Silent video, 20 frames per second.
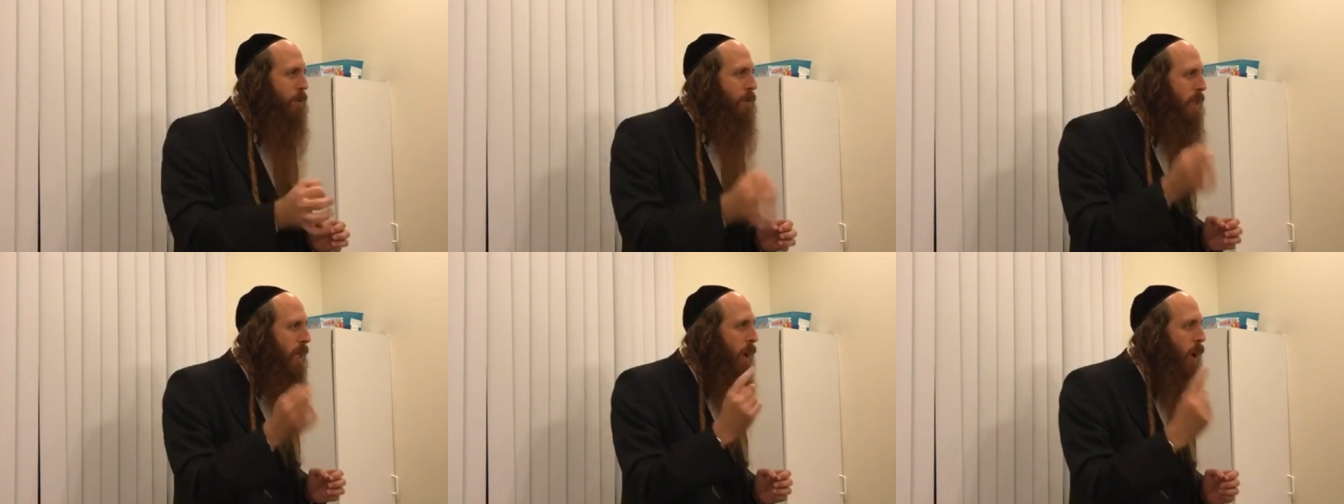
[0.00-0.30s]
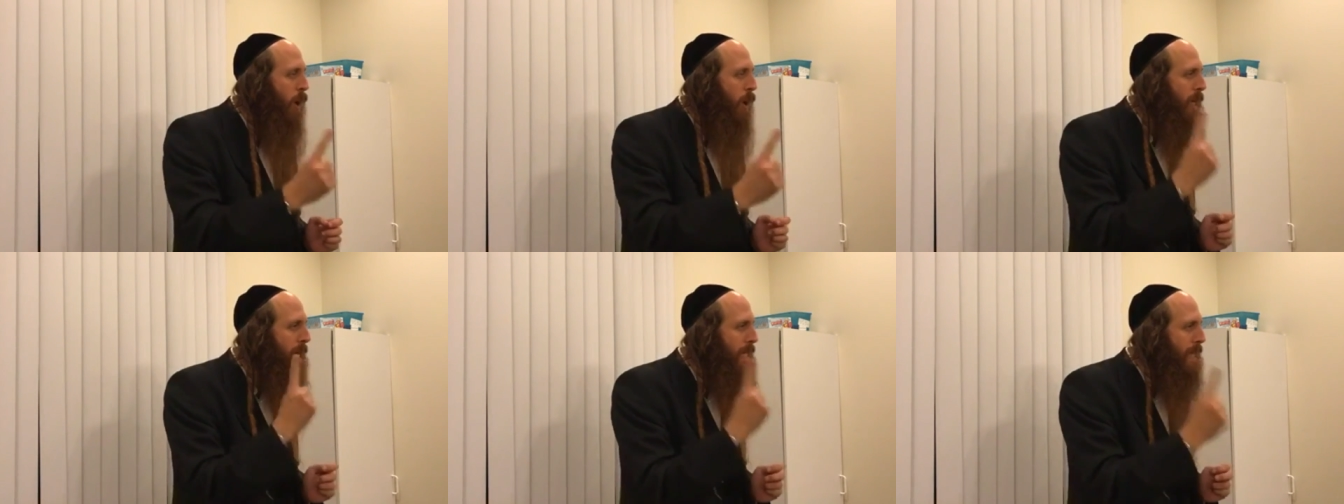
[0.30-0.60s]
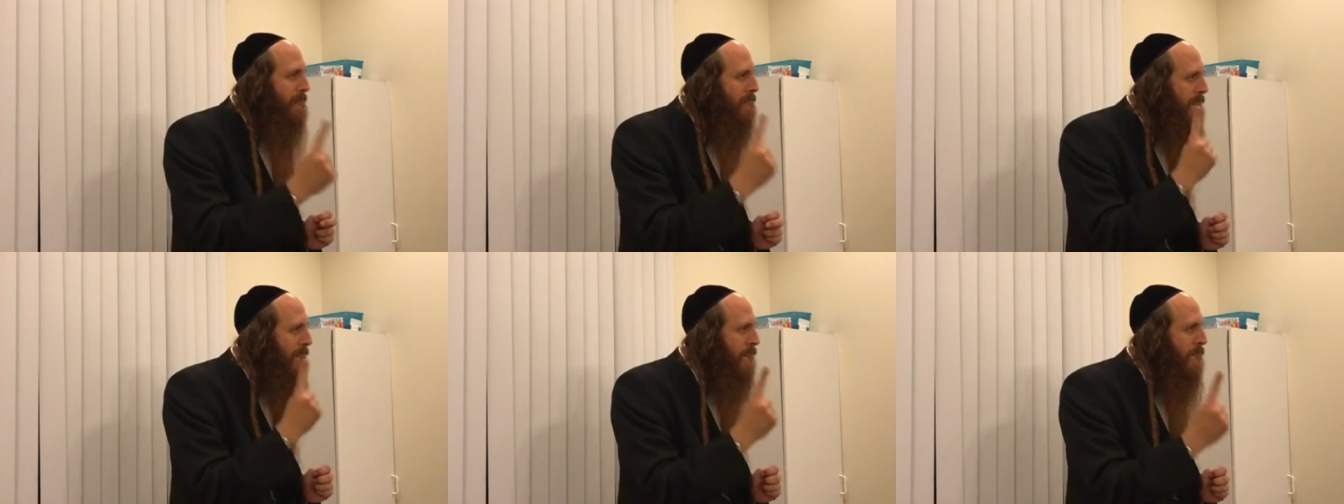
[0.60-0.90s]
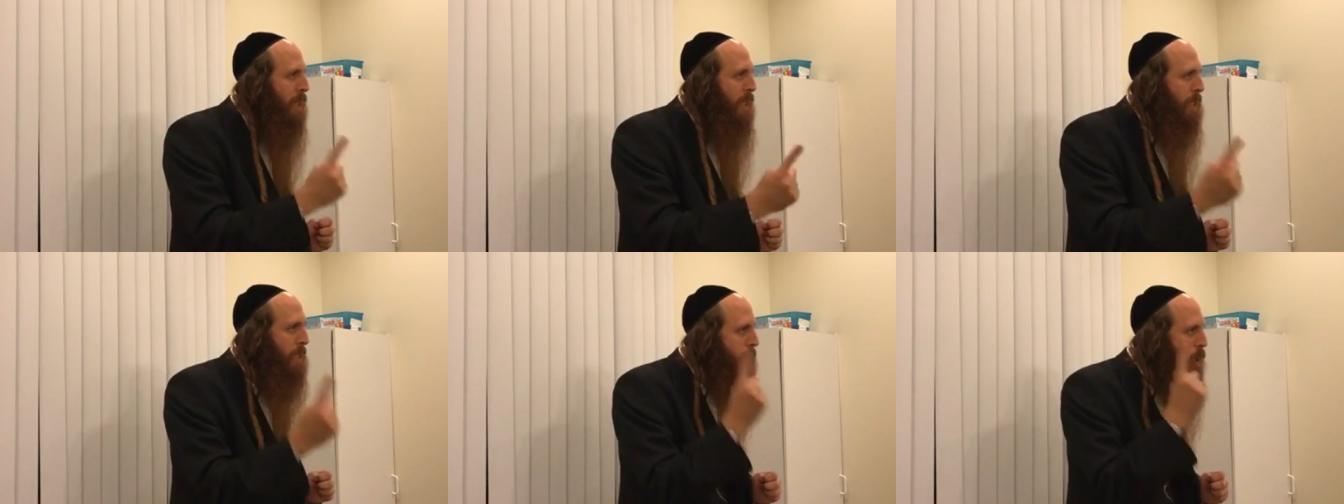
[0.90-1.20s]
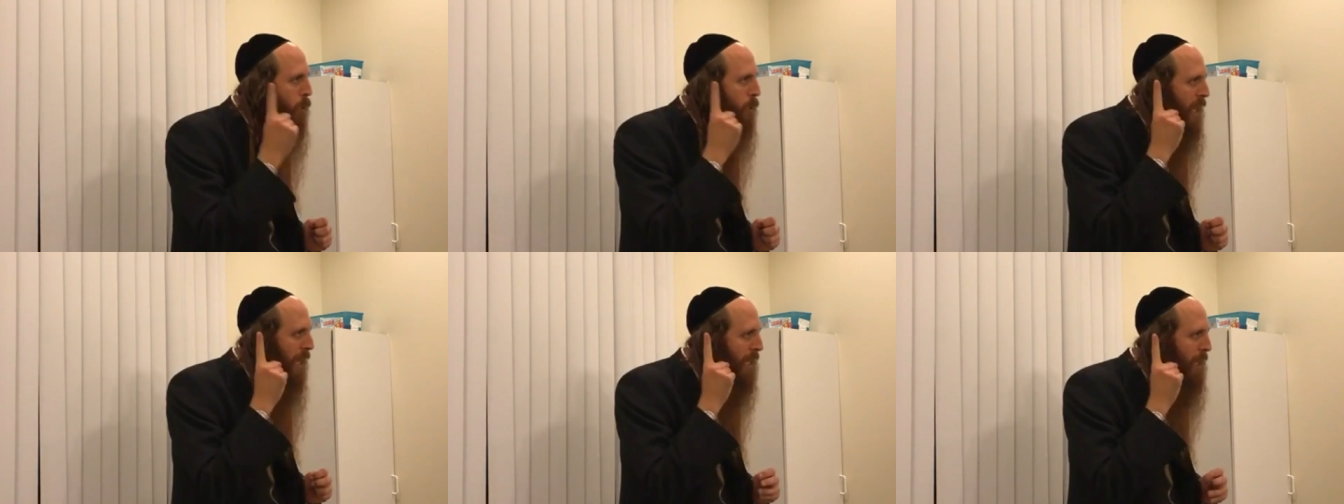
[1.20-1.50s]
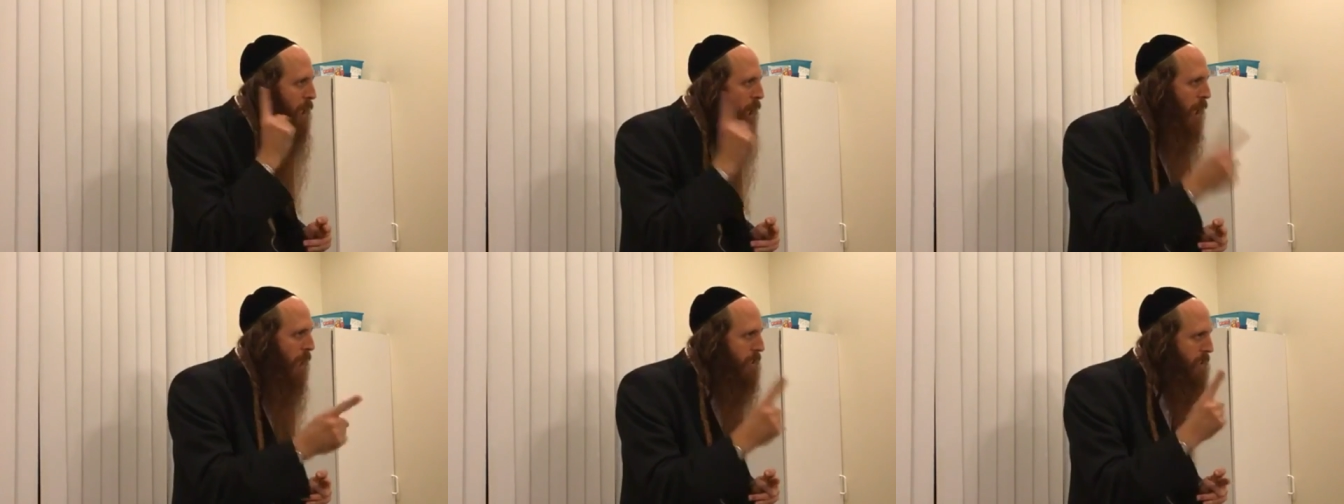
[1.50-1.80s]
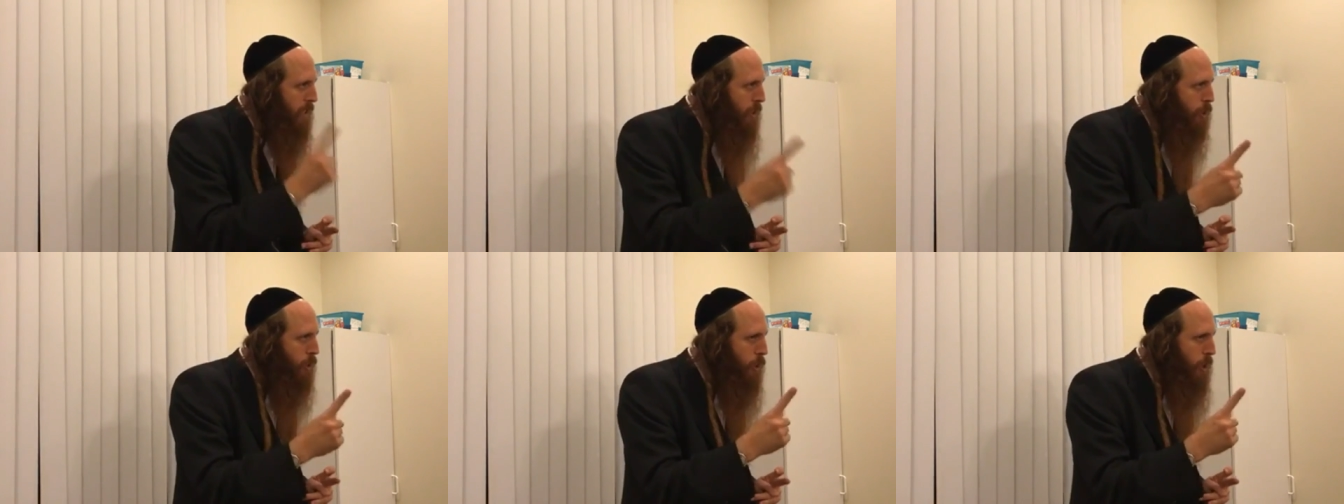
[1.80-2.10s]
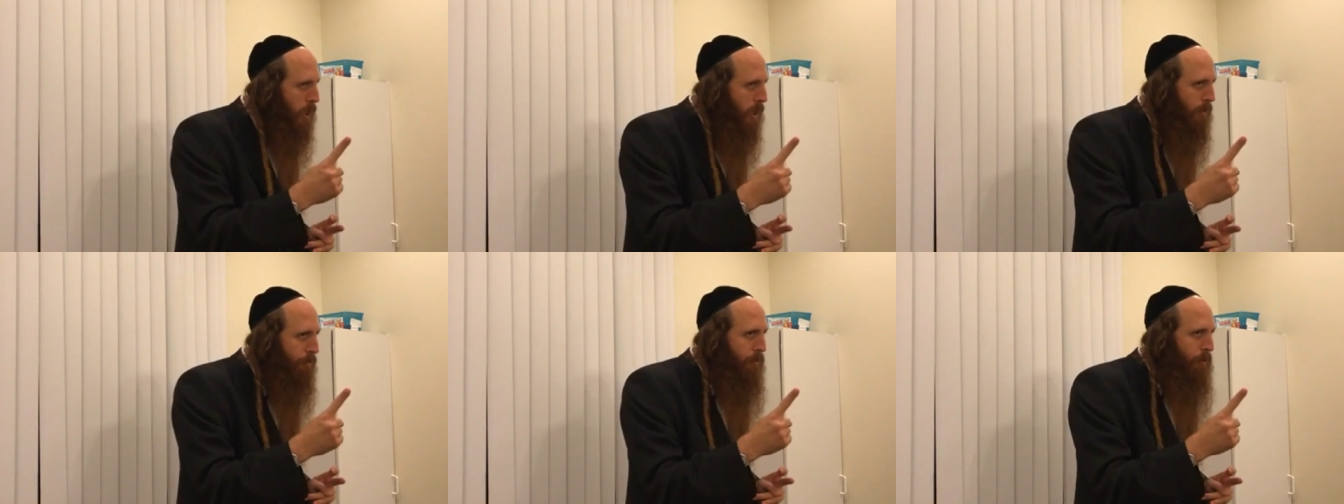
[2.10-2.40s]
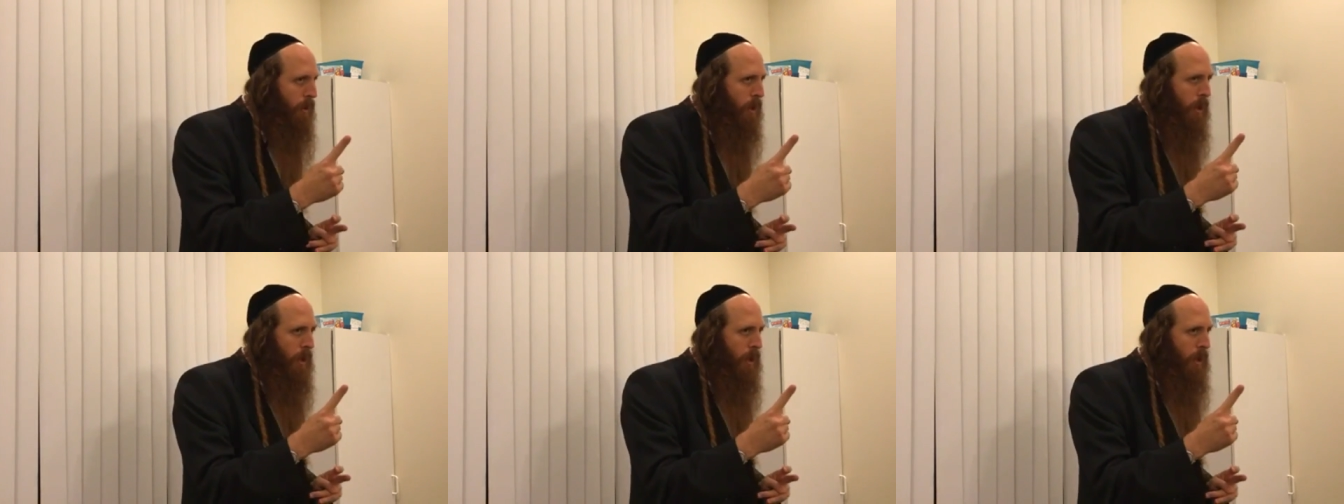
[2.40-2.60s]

the only thing that you cannot achieve